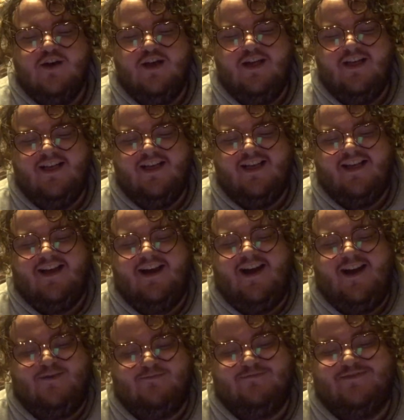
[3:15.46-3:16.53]

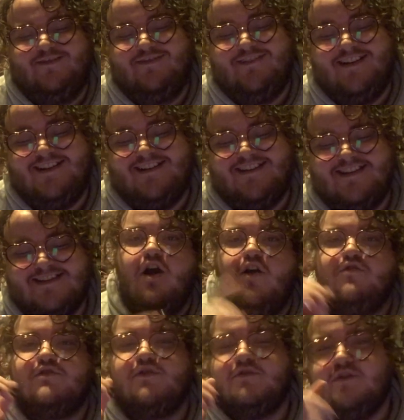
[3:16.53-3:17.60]
I'm reading this.
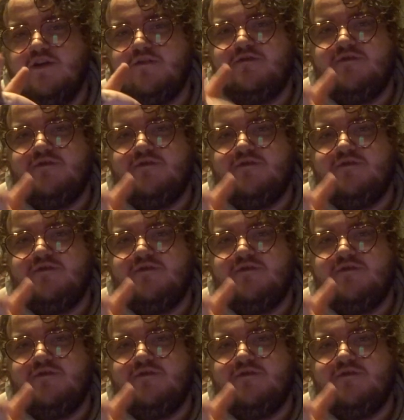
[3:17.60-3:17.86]
Oh, so you're